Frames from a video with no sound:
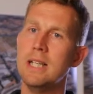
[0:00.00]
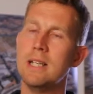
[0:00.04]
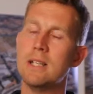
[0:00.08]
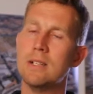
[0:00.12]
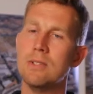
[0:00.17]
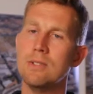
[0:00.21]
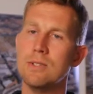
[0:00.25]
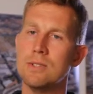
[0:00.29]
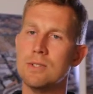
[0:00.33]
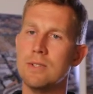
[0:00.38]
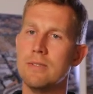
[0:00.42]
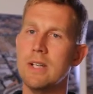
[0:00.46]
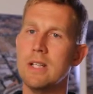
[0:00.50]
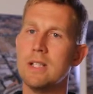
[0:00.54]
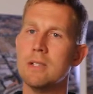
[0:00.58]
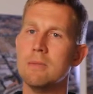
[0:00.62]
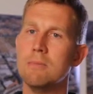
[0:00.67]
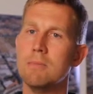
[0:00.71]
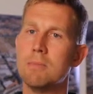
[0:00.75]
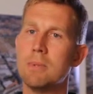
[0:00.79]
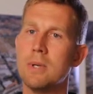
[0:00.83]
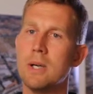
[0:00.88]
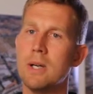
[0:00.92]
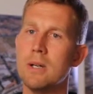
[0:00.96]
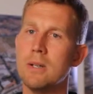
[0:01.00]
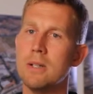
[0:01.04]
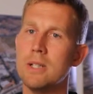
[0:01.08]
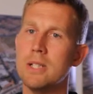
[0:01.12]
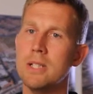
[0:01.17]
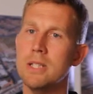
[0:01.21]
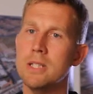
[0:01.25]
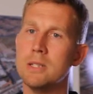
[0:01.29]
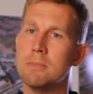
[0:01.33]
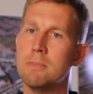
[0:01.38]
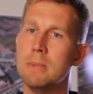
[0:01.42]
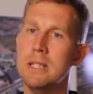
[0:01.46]
conservation
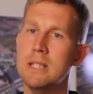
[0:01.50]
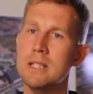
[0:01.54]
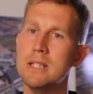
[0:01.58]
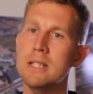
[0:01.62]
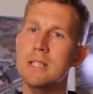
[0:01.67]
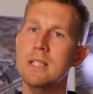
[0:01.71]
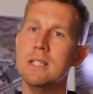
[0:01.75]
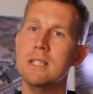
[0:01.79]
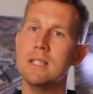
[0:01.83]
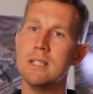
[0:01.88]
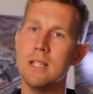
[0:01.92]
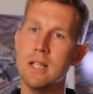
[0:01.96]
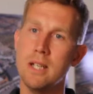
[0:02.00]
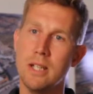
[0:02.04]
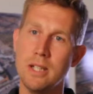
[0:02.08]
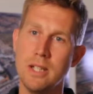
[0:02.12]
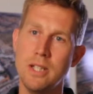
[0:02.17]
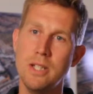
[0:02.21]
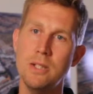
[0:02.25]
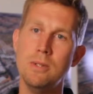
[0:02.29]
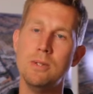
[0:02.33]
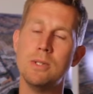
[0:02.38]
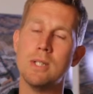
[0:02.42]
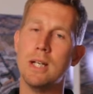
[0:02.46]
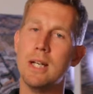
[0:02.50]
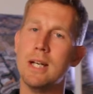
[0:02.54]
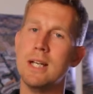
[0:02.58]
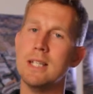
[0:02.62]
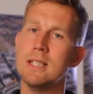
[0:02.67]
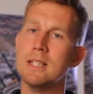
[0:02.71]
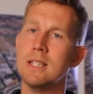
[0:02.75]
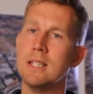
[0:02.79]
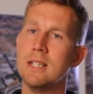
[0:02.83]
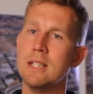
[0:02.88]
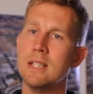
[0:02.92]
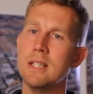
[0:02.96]
priority species that are
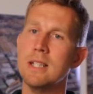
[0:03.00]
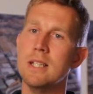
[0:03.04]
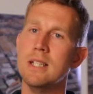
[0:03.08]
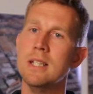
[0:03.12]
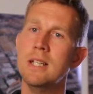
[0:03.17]
utilising